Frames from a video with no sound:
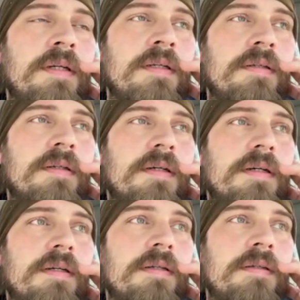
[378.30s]
And
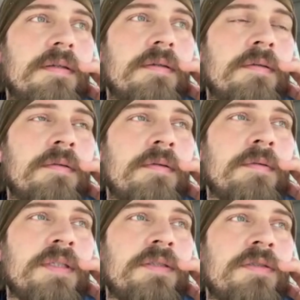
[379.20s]

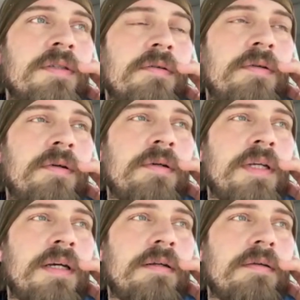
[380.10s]
we just don't know
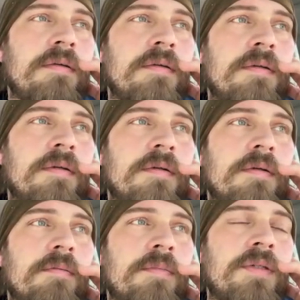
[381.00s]
yet.
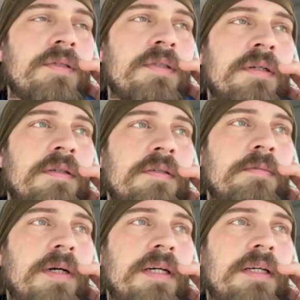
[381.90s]
But he's young. He's
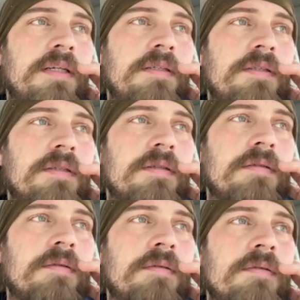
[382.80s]
my age.
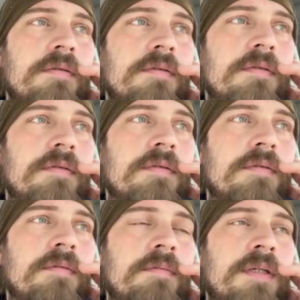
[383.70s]

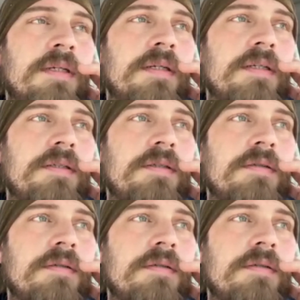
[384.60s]
My age.